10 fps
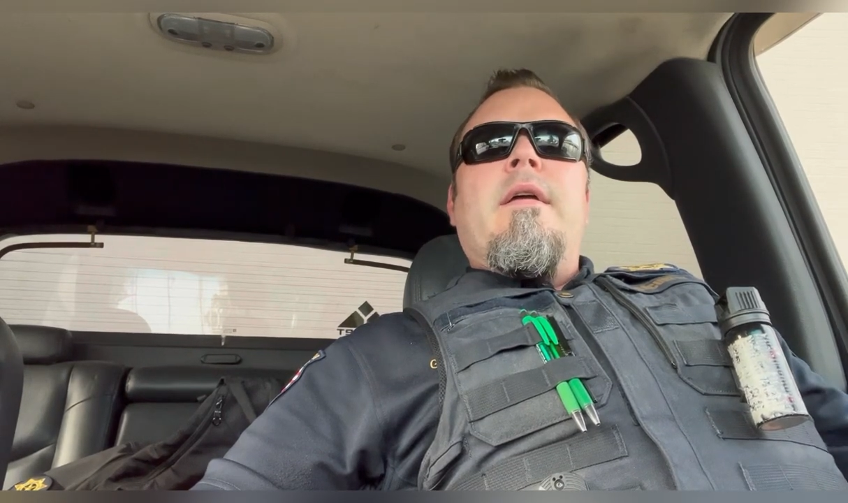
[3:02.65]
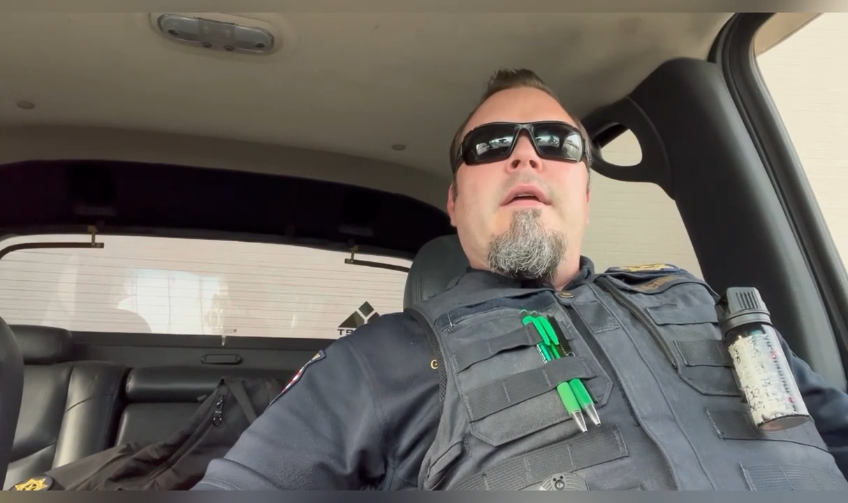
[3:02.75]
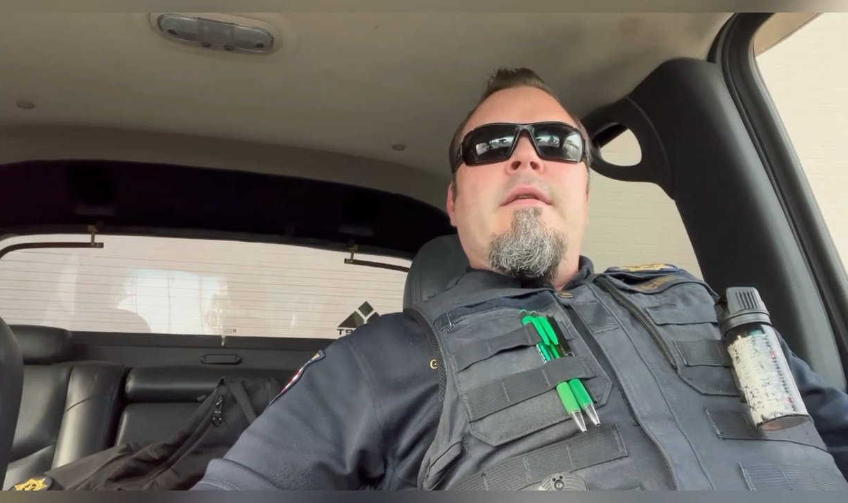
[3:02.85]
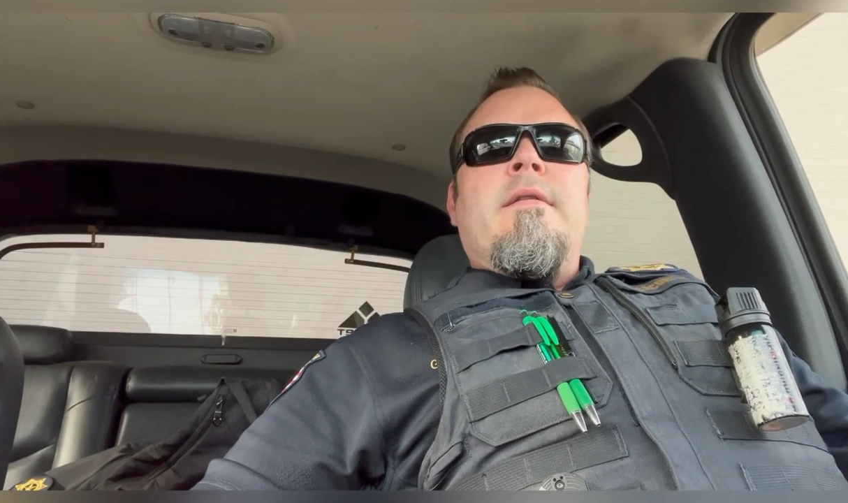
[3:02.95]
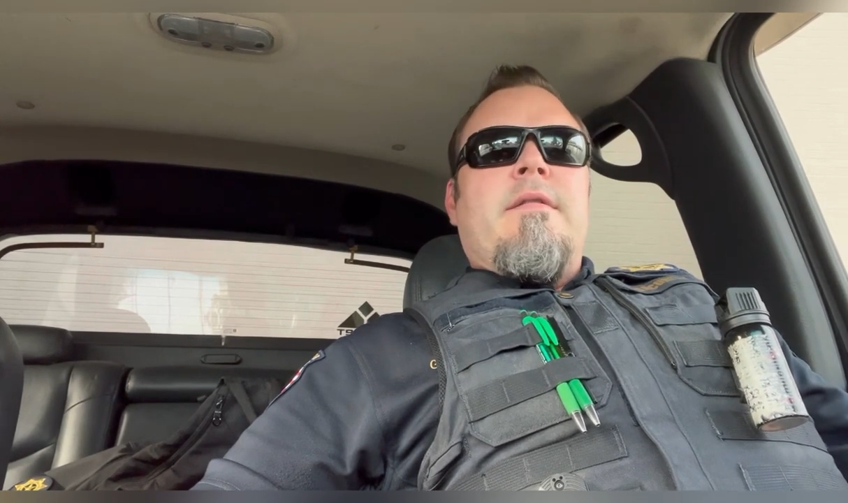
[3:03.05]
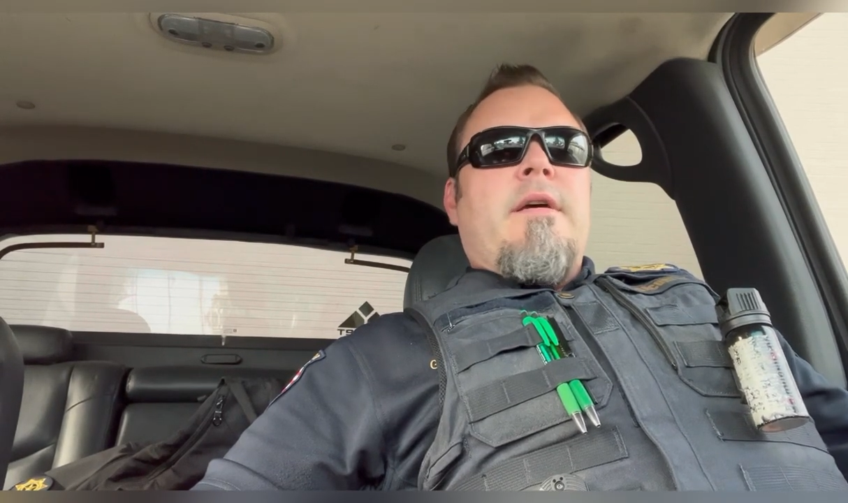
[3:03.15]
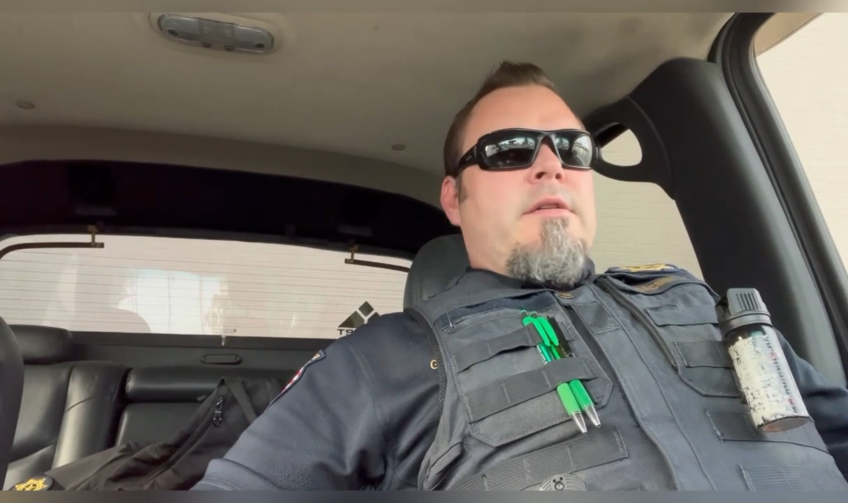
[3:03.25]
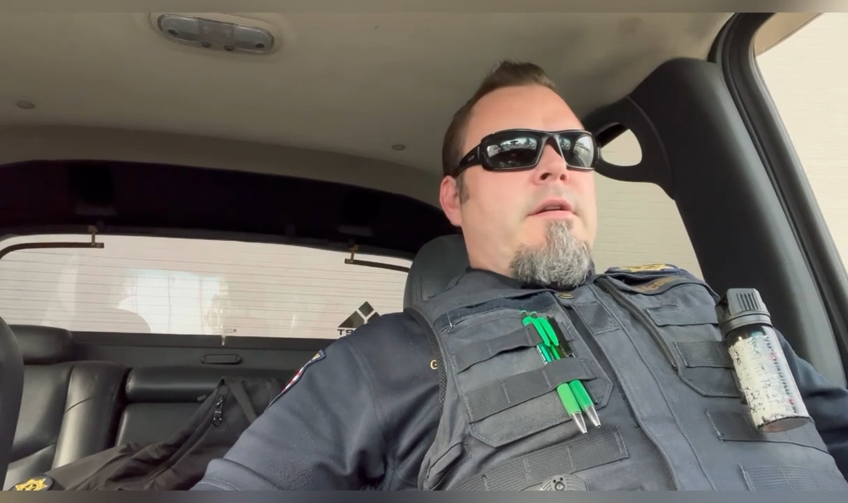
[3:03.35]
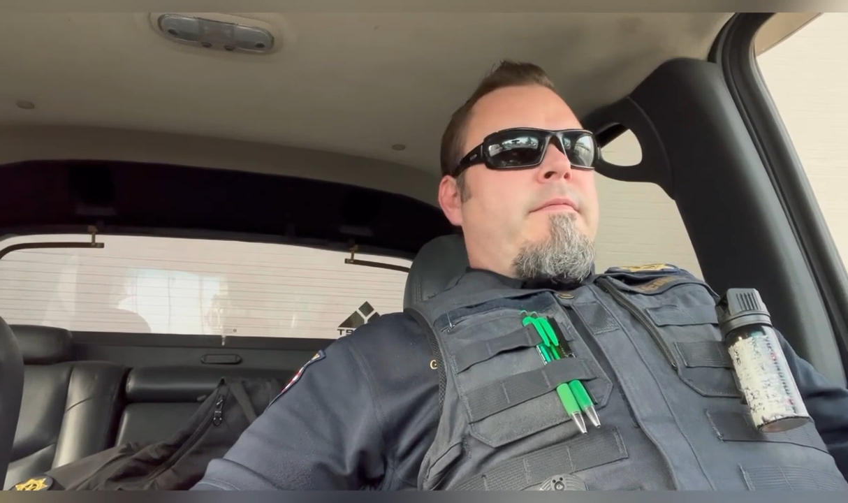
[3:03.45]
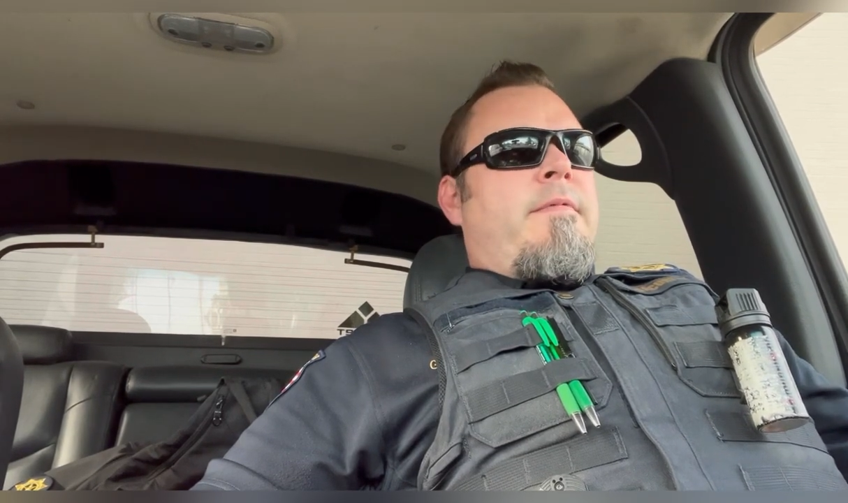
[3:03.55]
in such
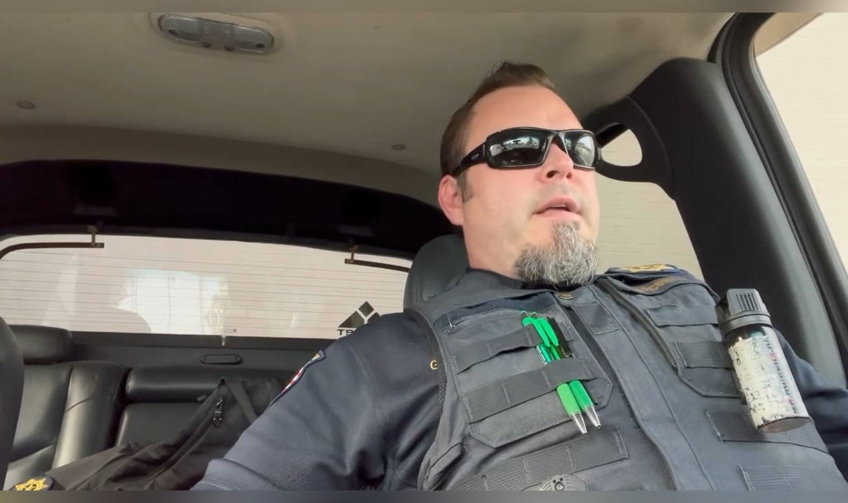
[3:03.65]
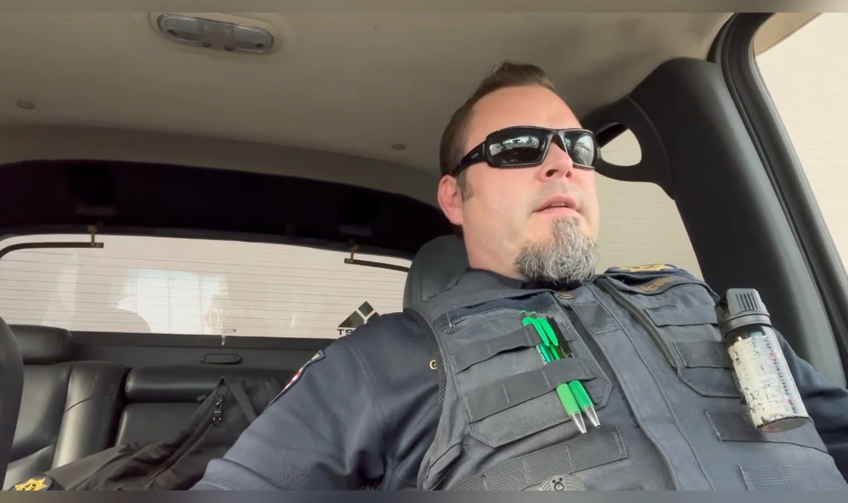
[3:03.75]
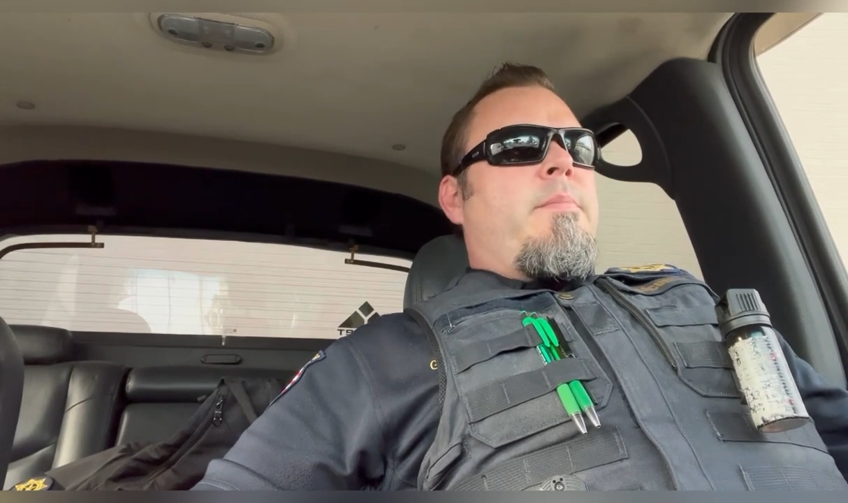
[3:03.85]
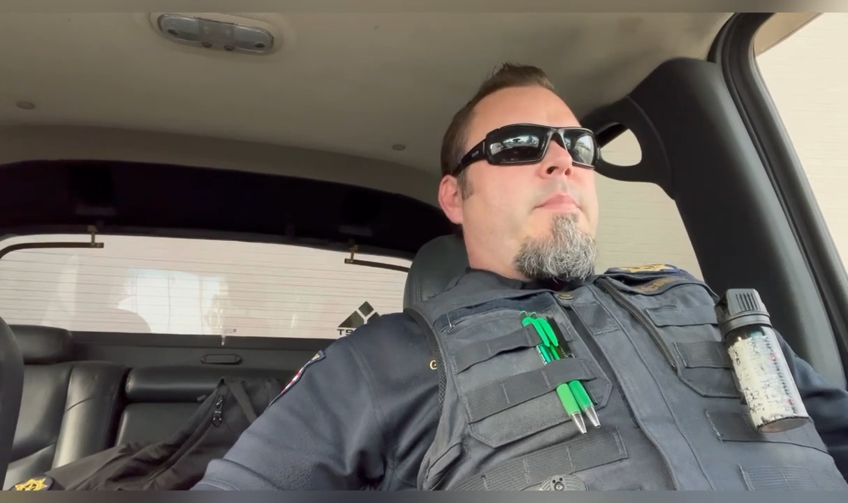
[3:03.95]
an event